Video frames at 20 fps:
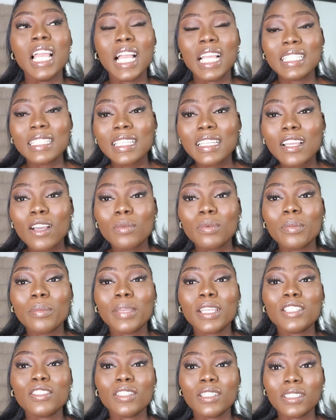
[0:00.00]
and then I'll be
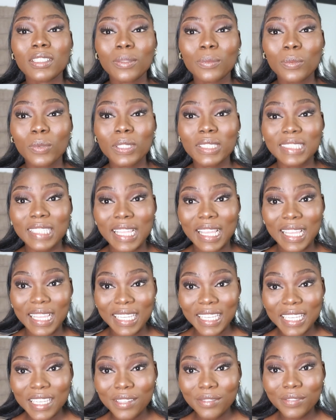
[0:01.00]
mentioning the ones that
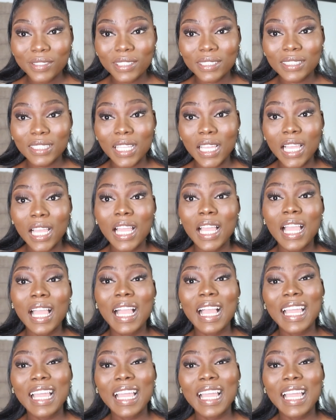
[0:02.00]
are e-visa,